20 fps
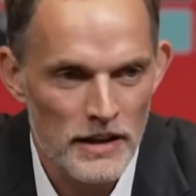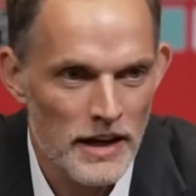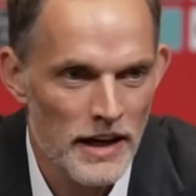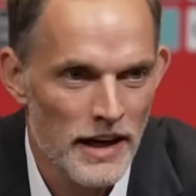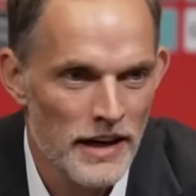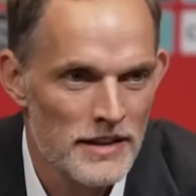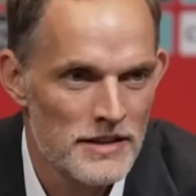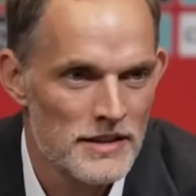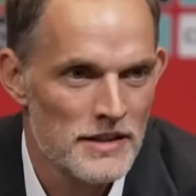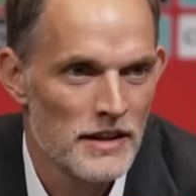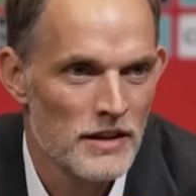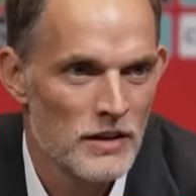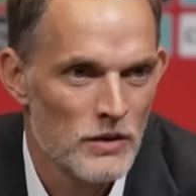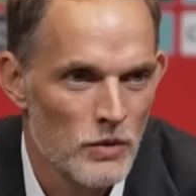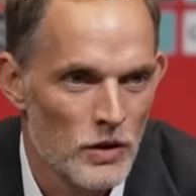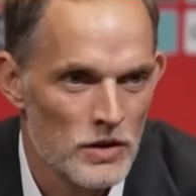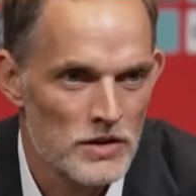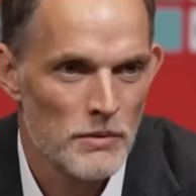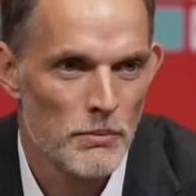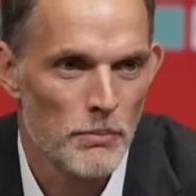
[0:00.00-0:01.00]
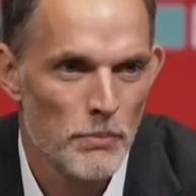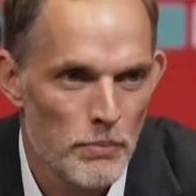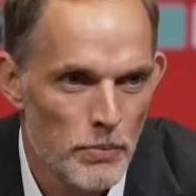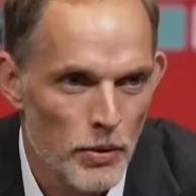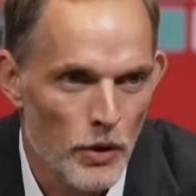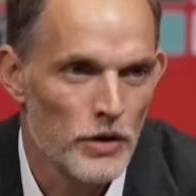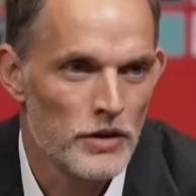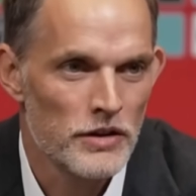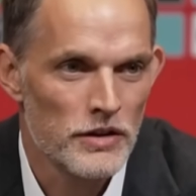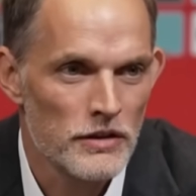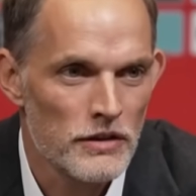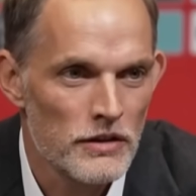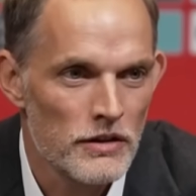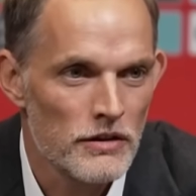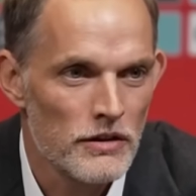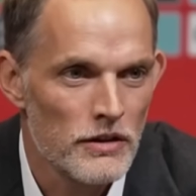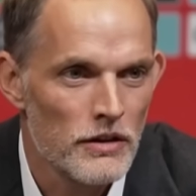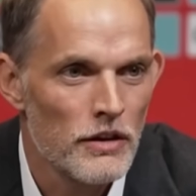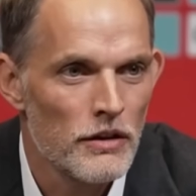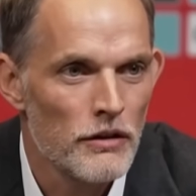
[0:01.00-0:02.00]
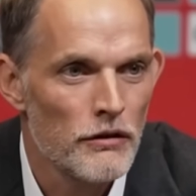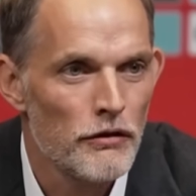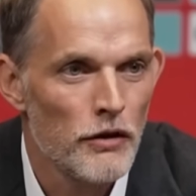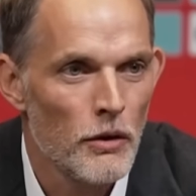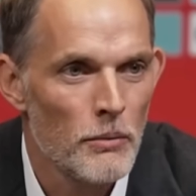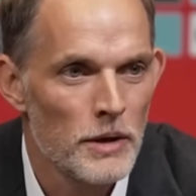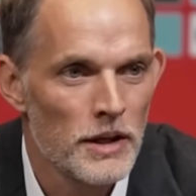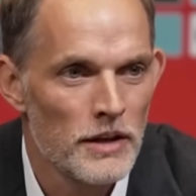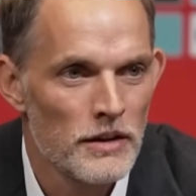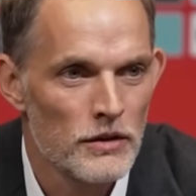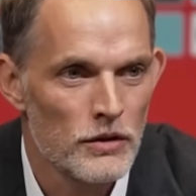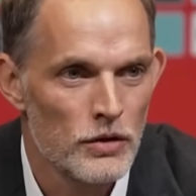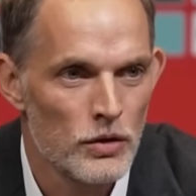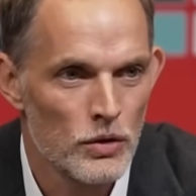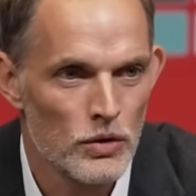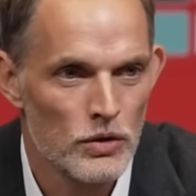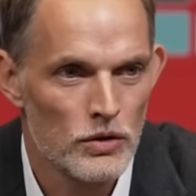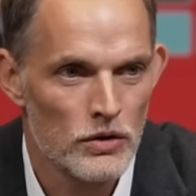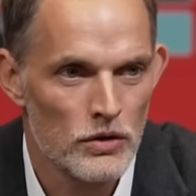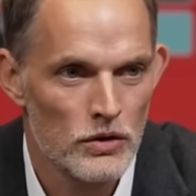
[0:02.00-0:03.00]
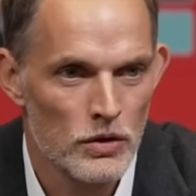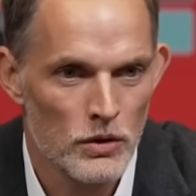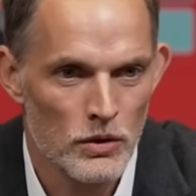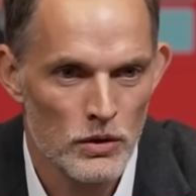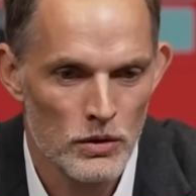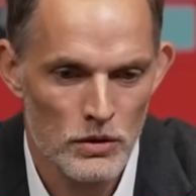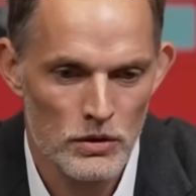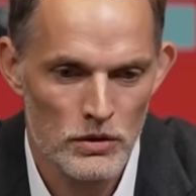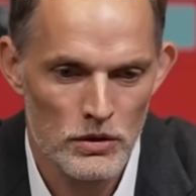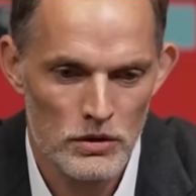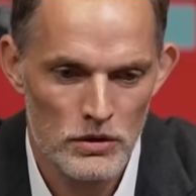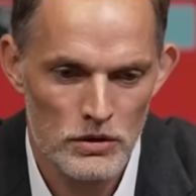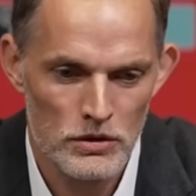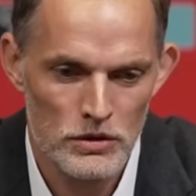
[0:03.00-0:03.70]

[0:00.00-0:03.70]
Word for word: case that it was important uh, for me to, to,